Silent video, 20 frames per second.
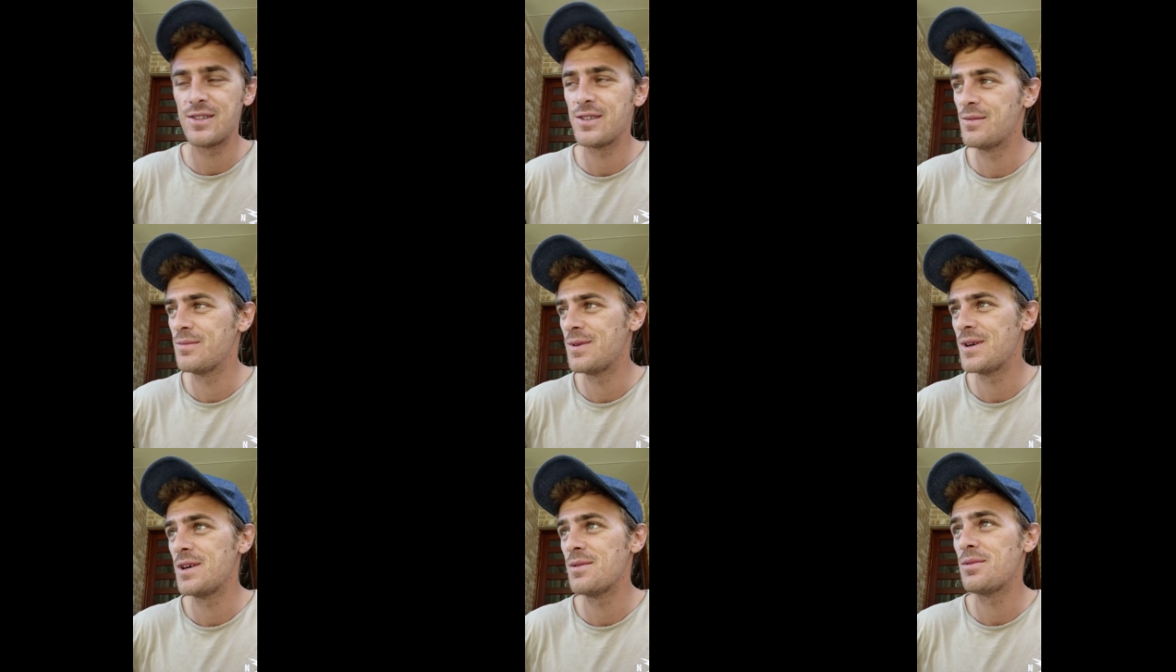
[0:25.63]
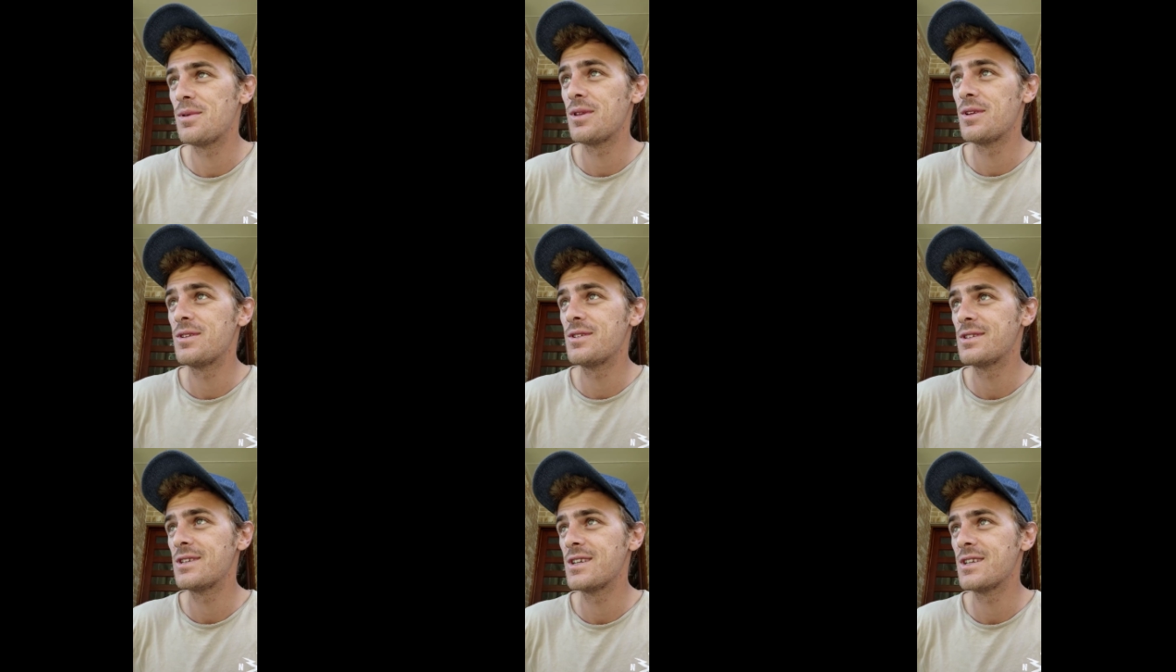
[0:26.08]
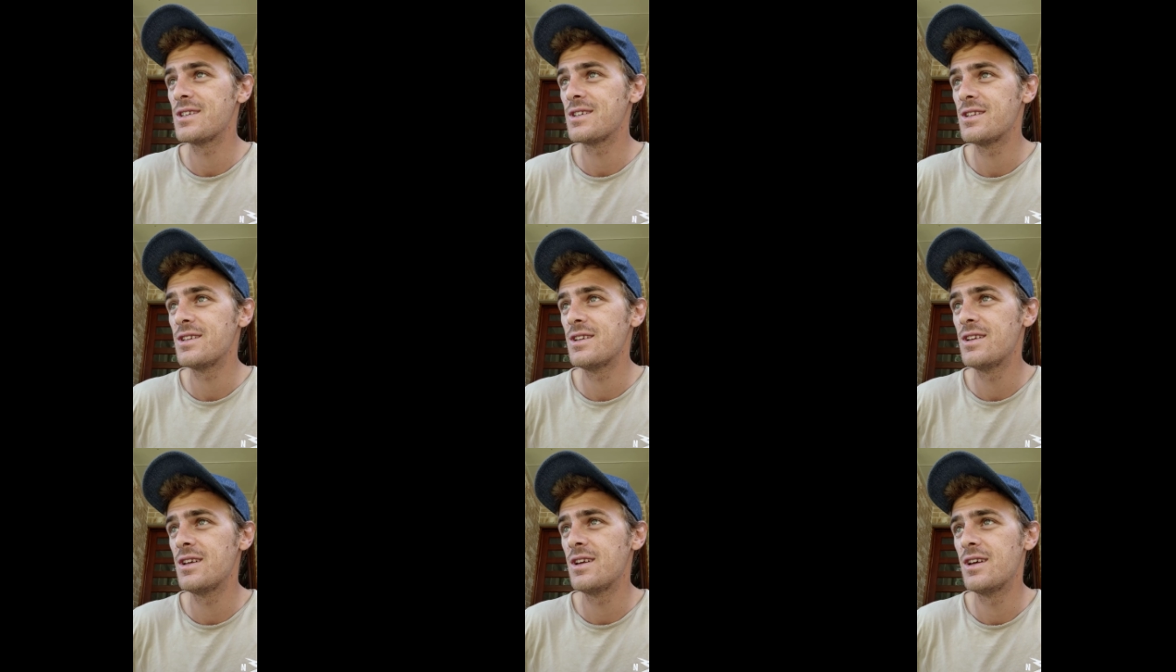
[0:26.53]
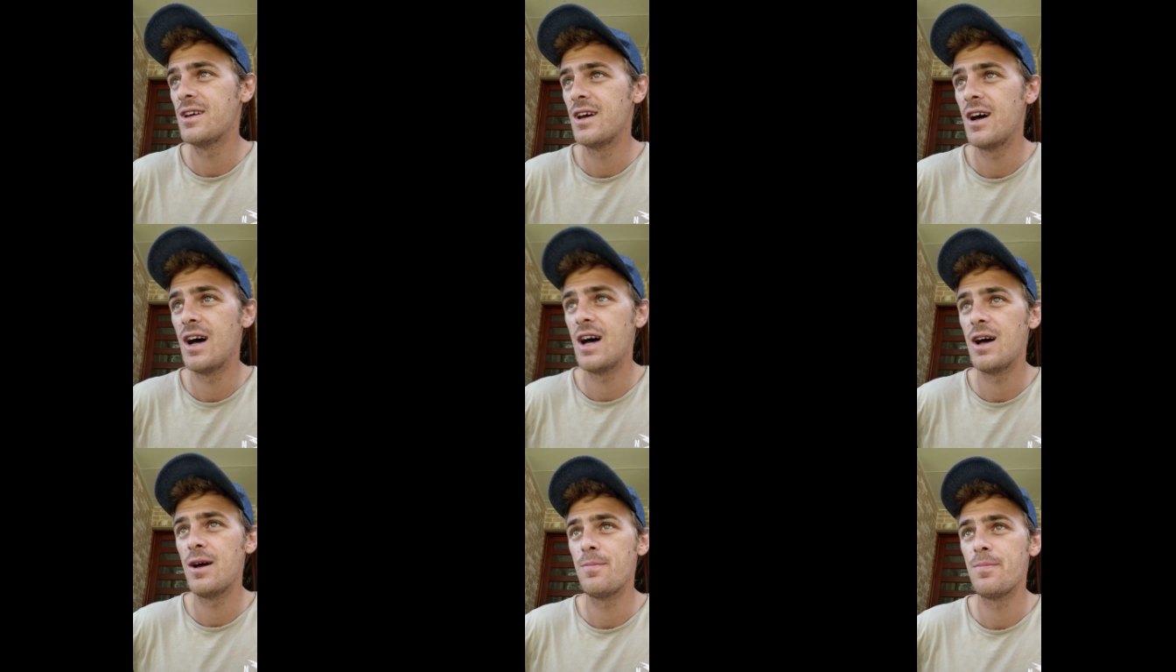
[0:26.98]
some people interested.
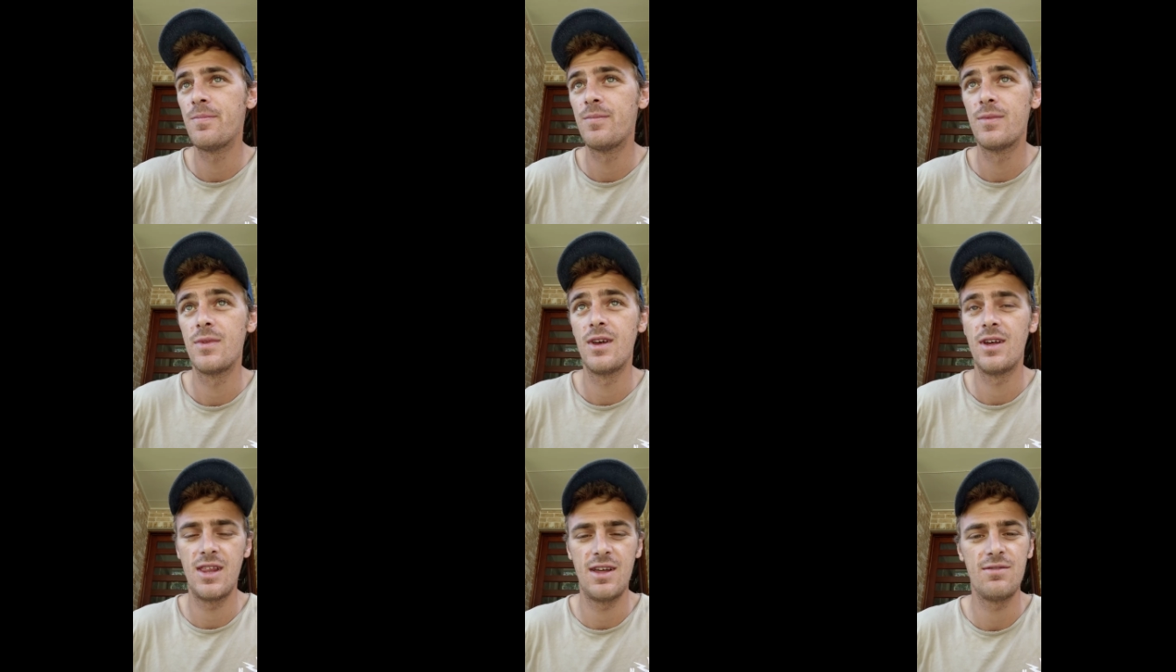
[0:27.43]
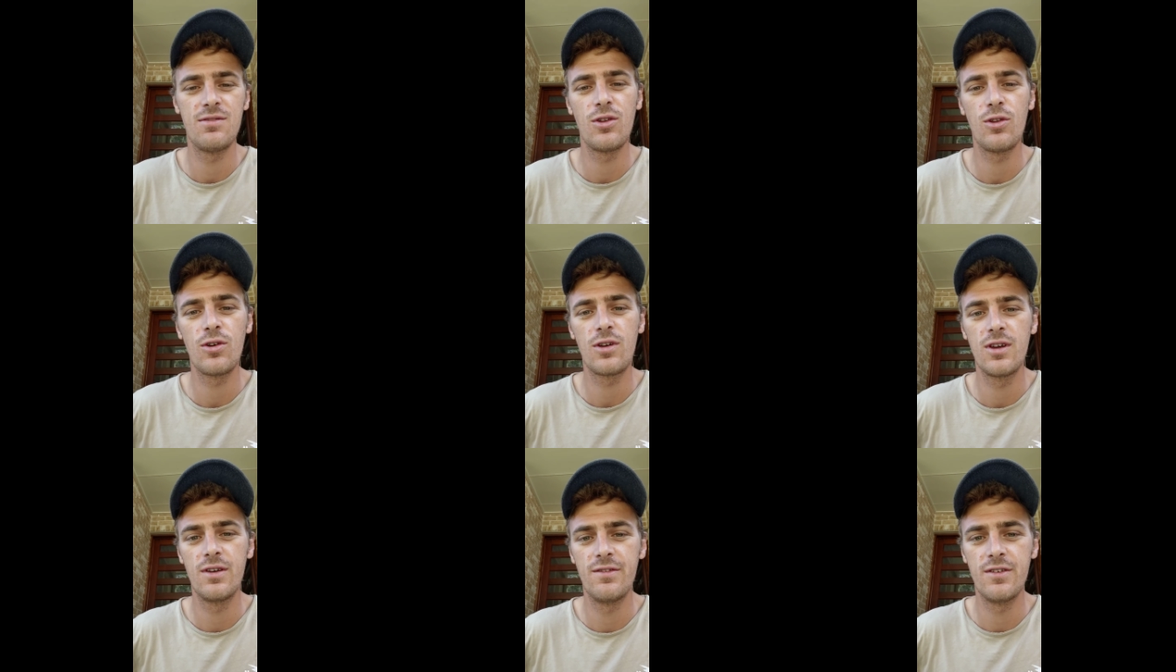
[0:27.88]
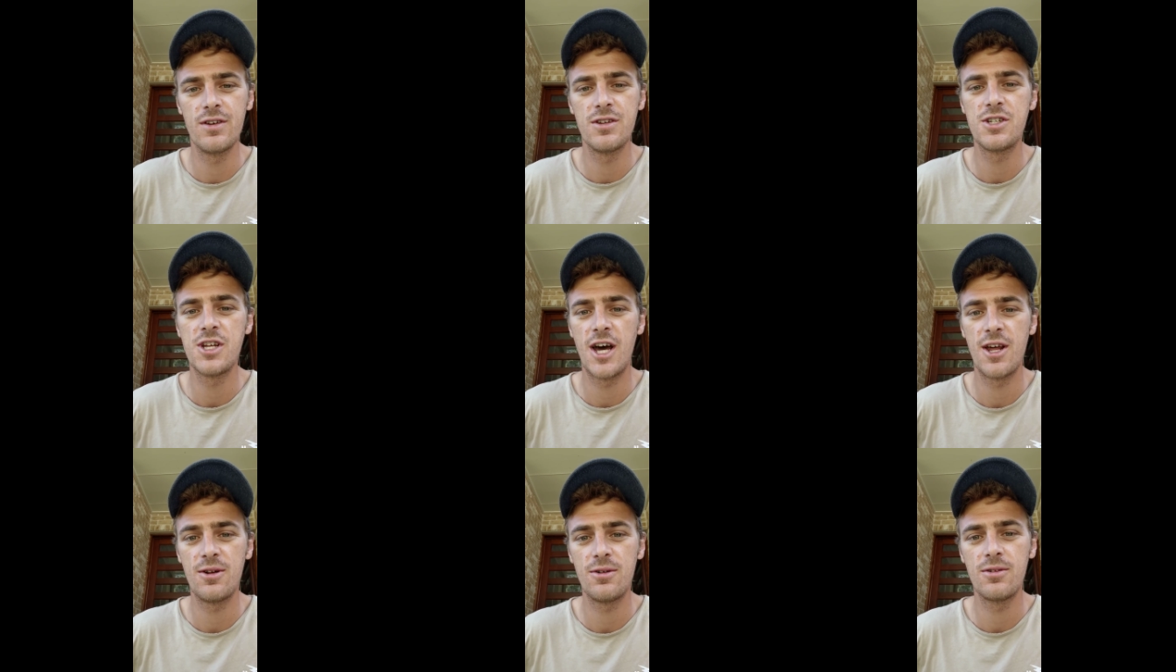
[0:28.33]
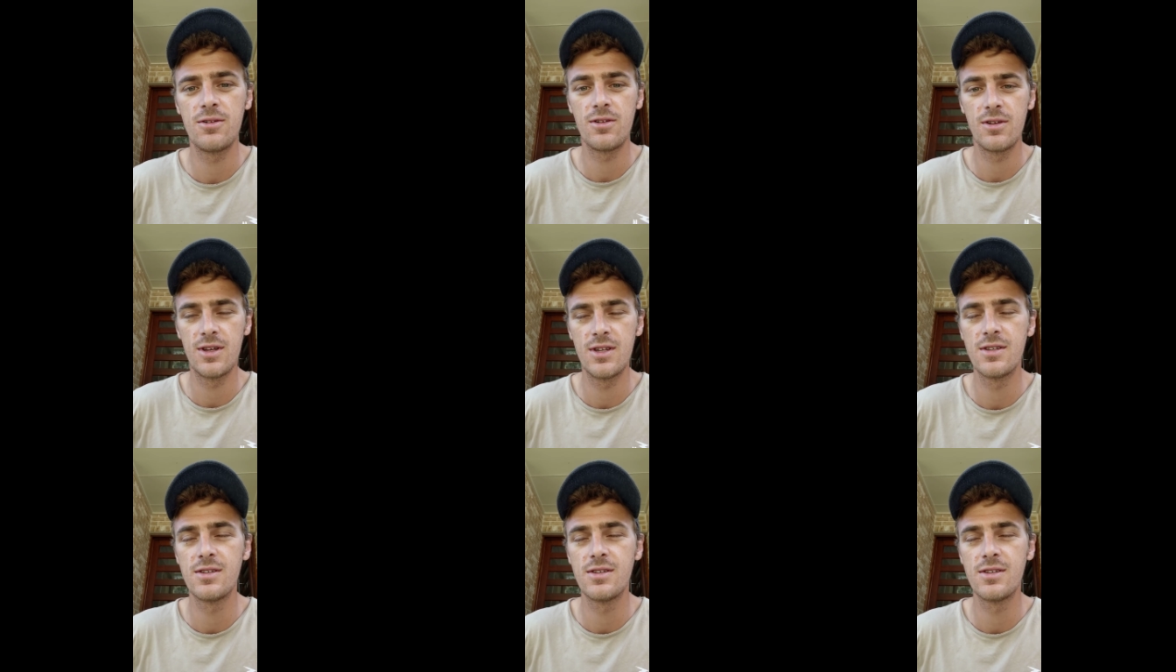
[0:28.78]
I love the look of your channel.